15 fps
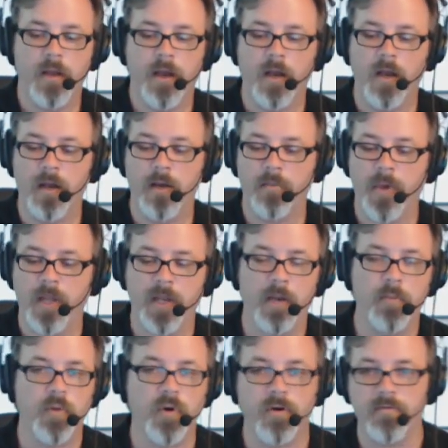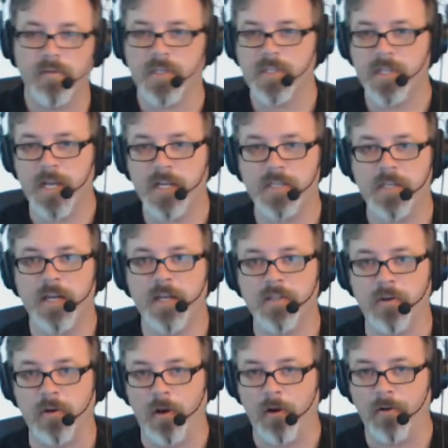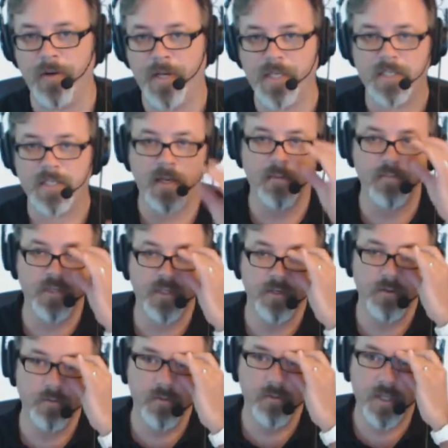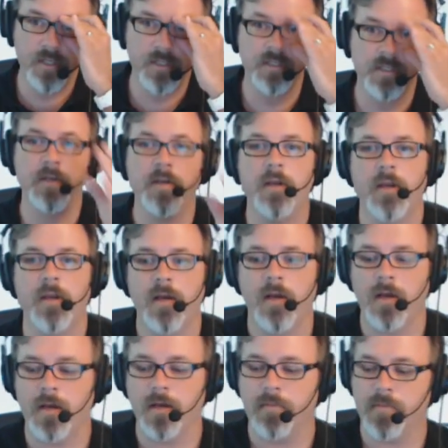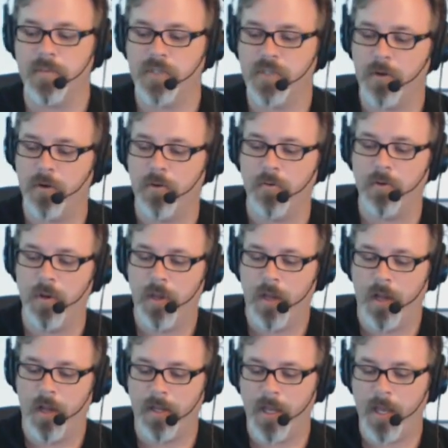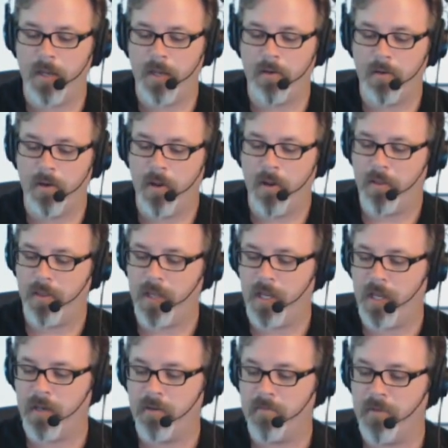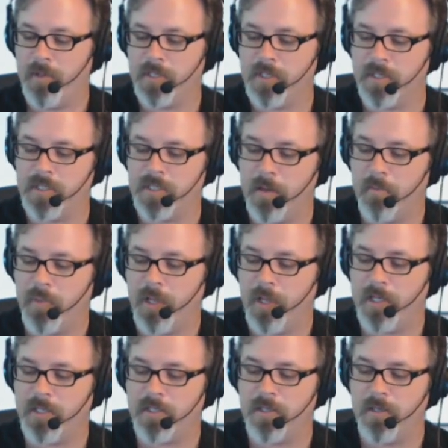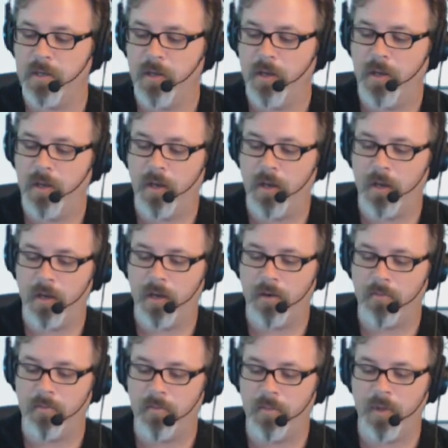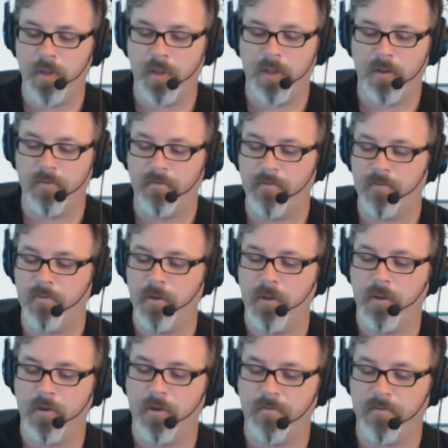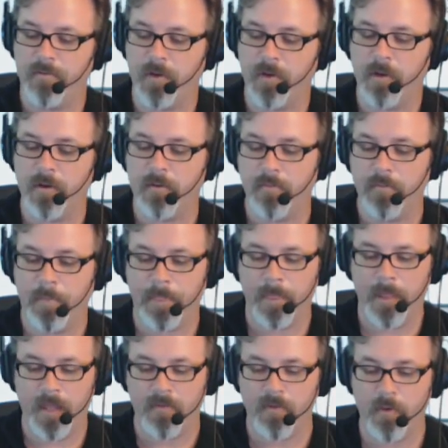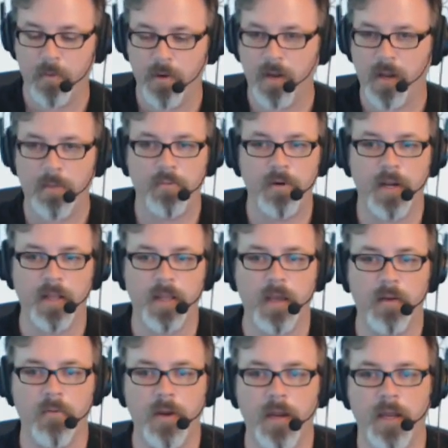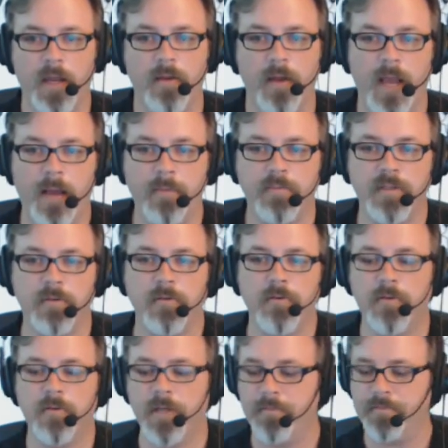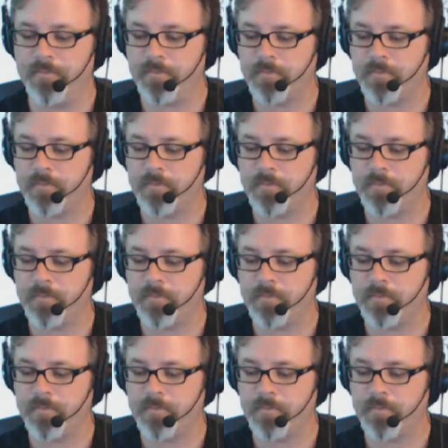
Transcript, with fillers: Um, a number of the stage settings are already set up to do this. Um, so again, thinking of these as templates, um, if, if uh, if you want to operate it that way, absolutely.